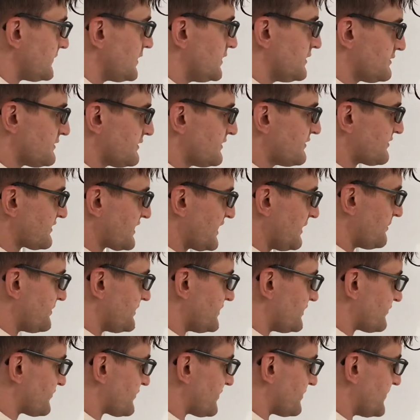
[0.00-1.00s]
Or at least
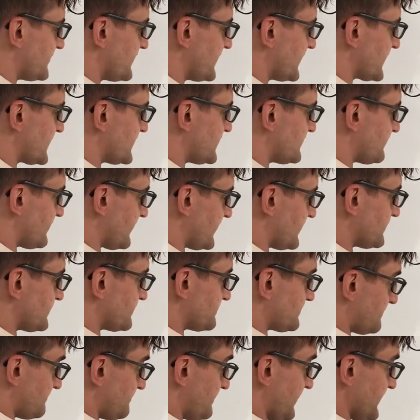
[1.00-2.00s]
keeping you from the negative
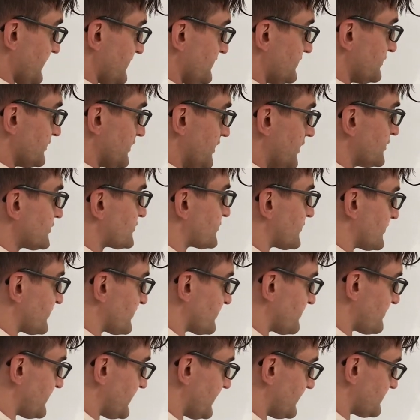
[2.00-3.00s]
value, making you go towards
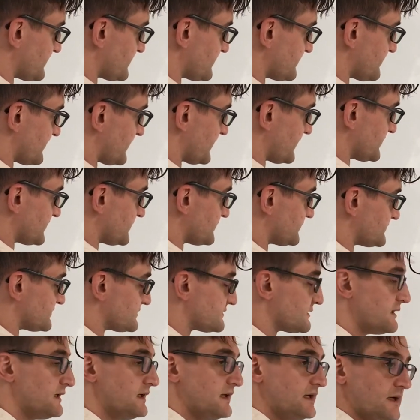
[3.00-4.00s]
the positive value
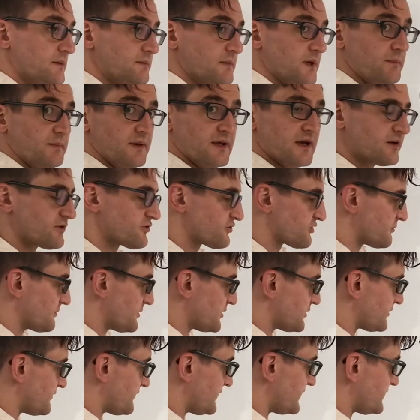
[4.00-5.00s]
is maybe extra
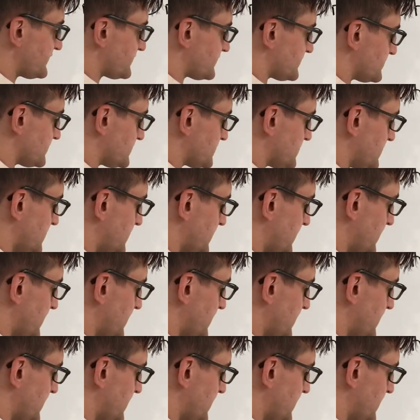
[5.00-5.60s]
motivation.